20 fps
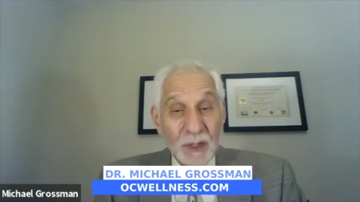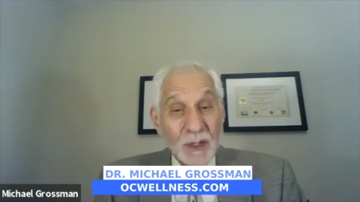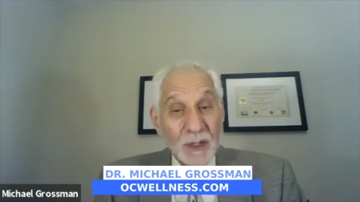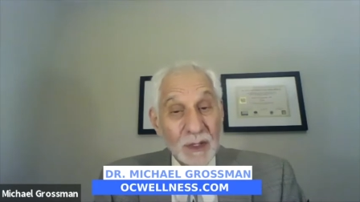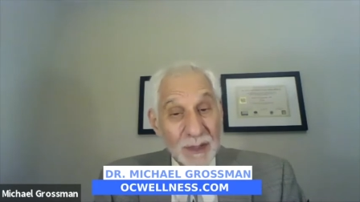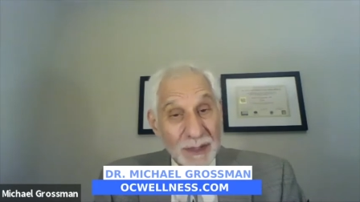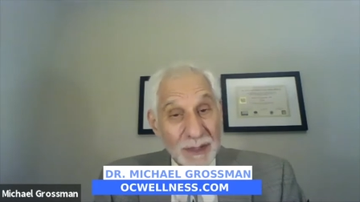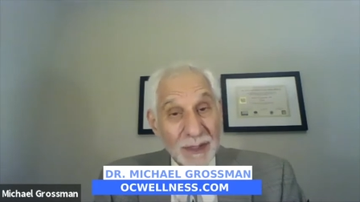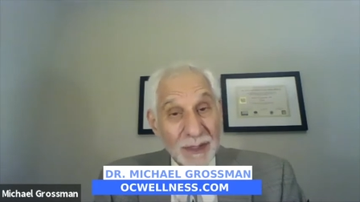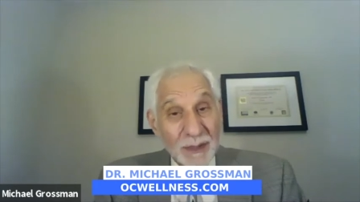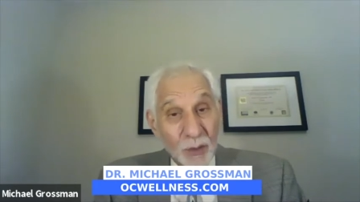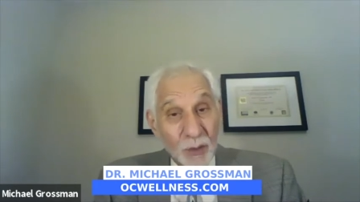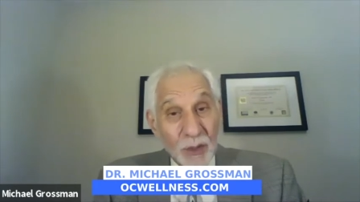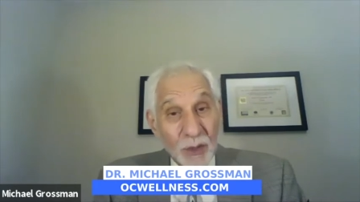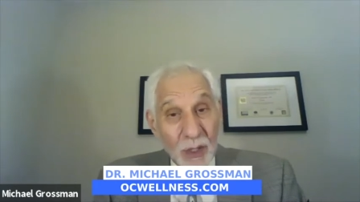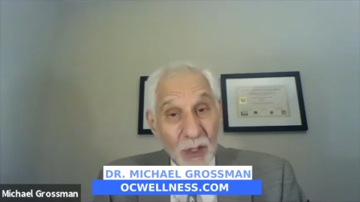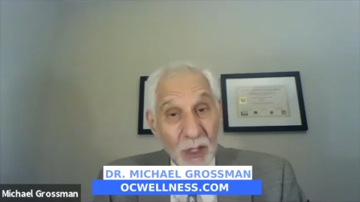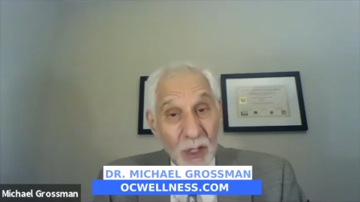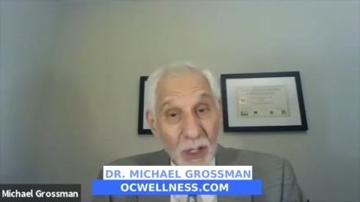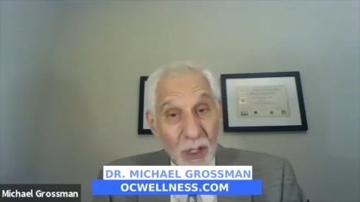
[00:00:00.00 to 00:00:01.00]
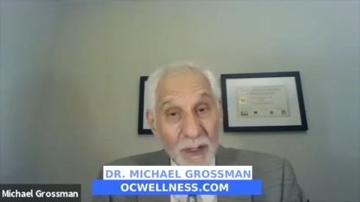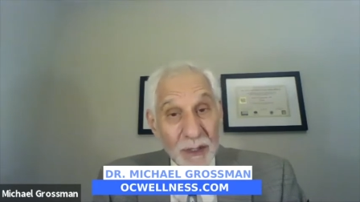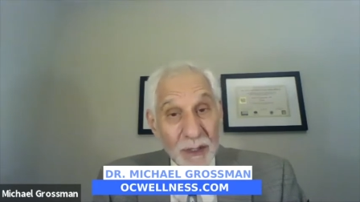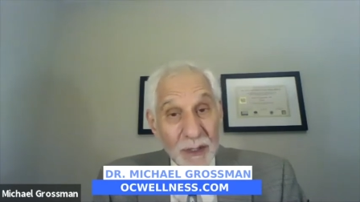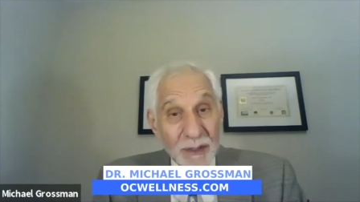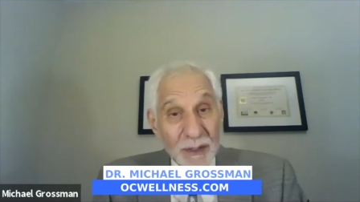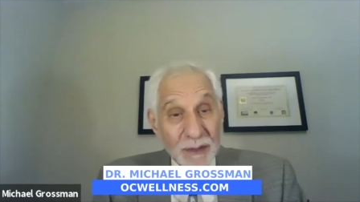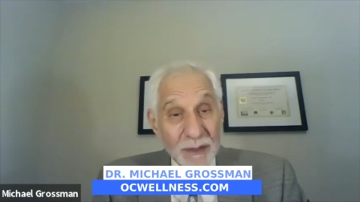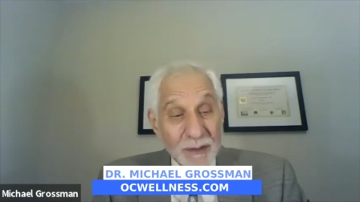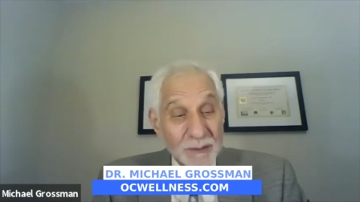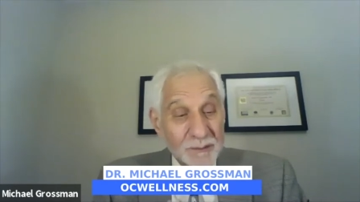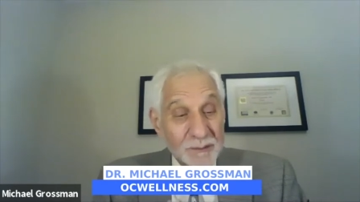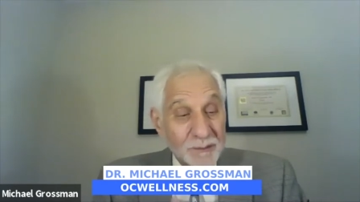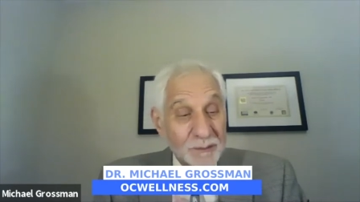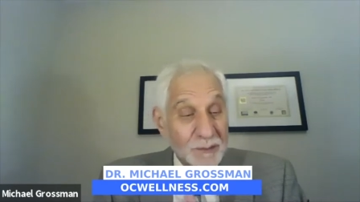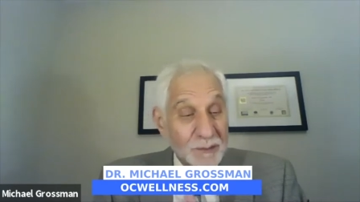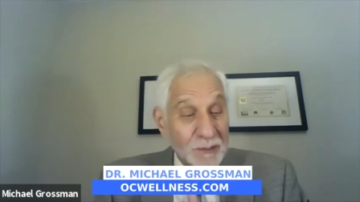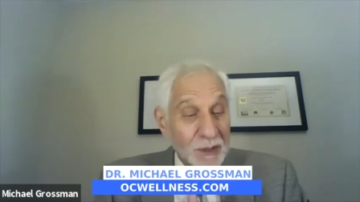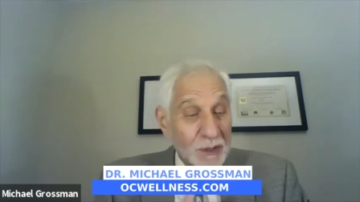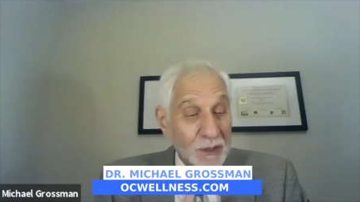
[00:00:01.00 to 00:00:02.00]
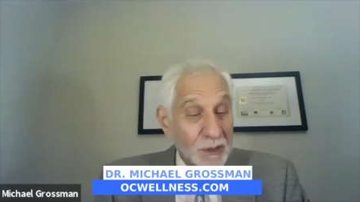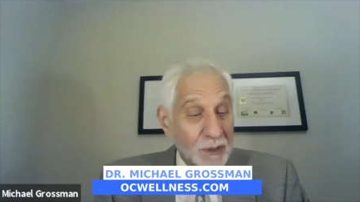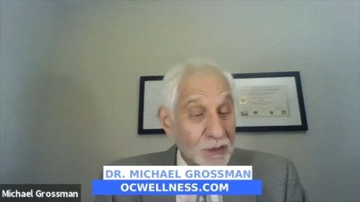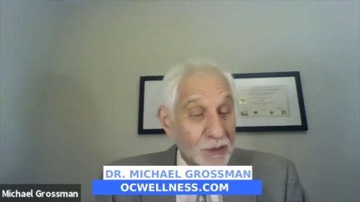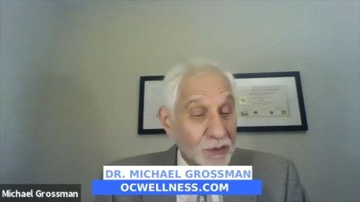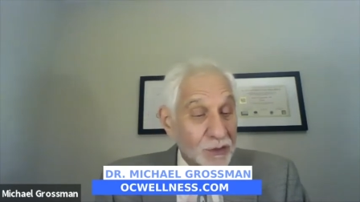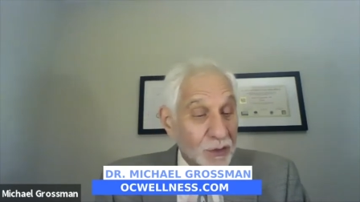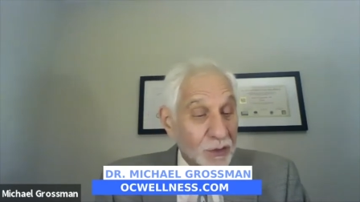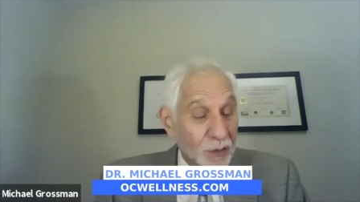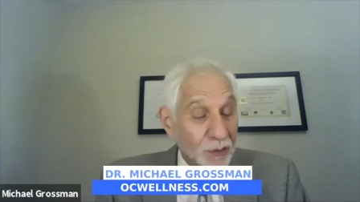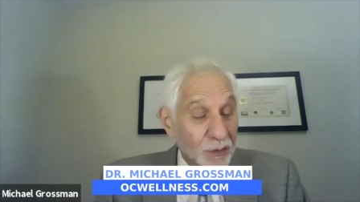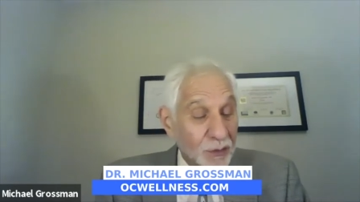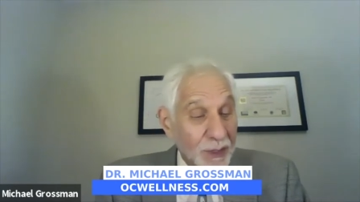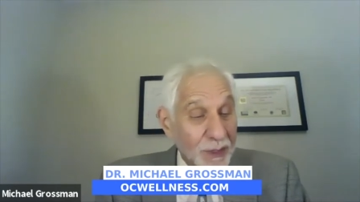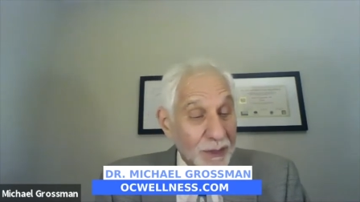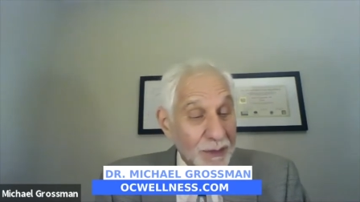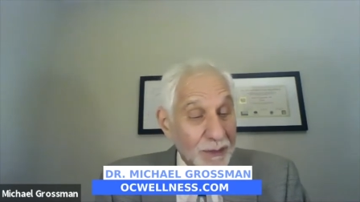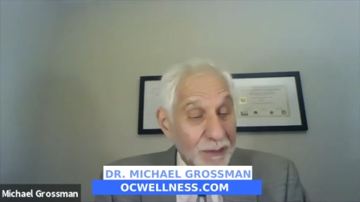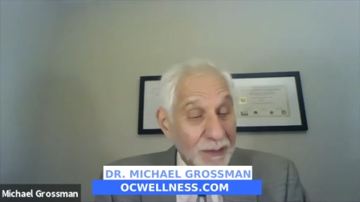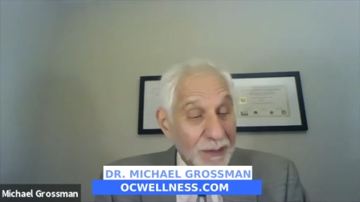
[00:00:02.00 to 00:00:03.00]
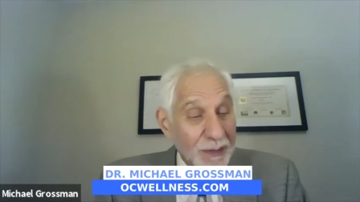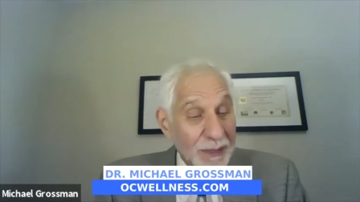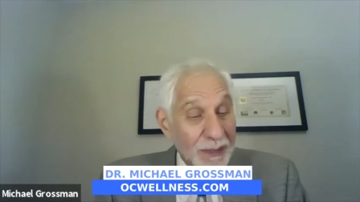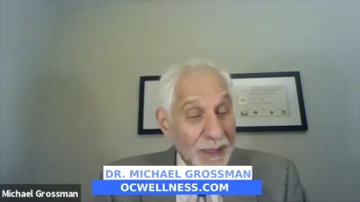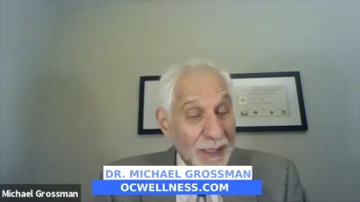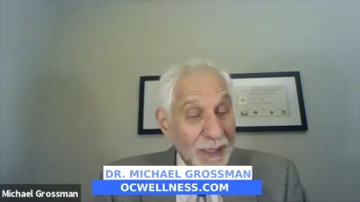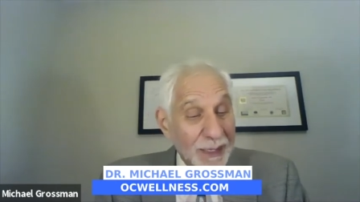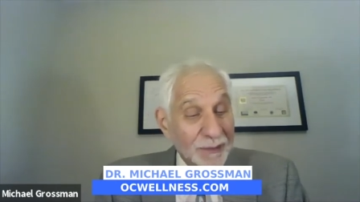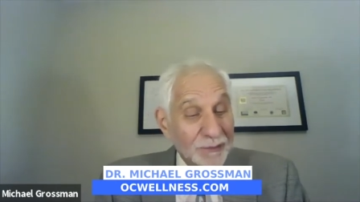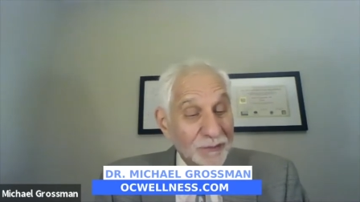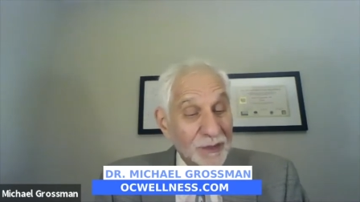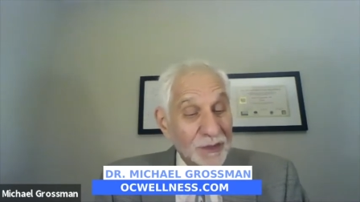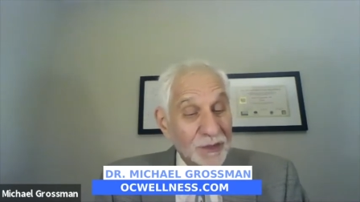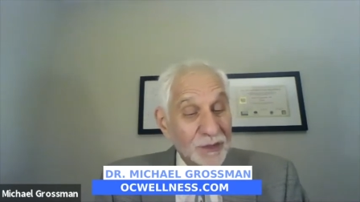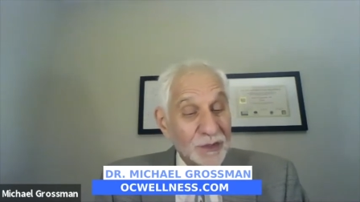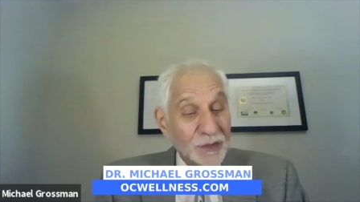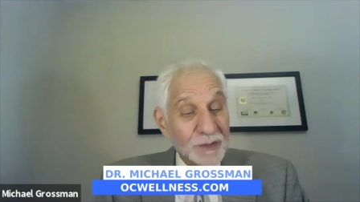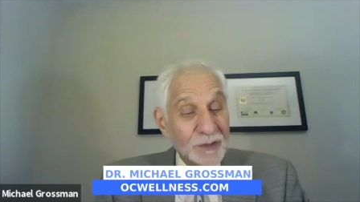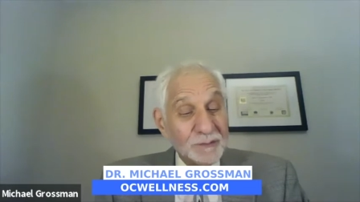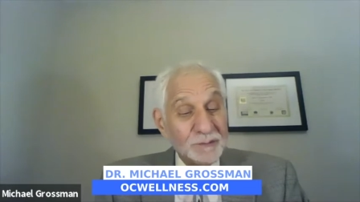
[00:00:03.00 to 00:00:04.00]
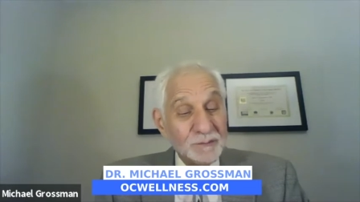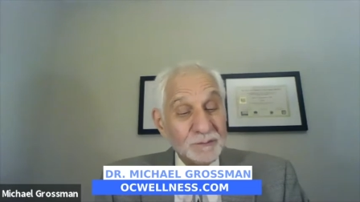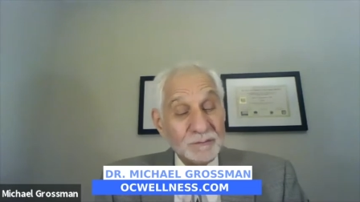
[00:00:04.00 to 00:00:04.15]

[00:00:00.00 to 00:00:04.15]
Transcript: Got to work hard at it. So the average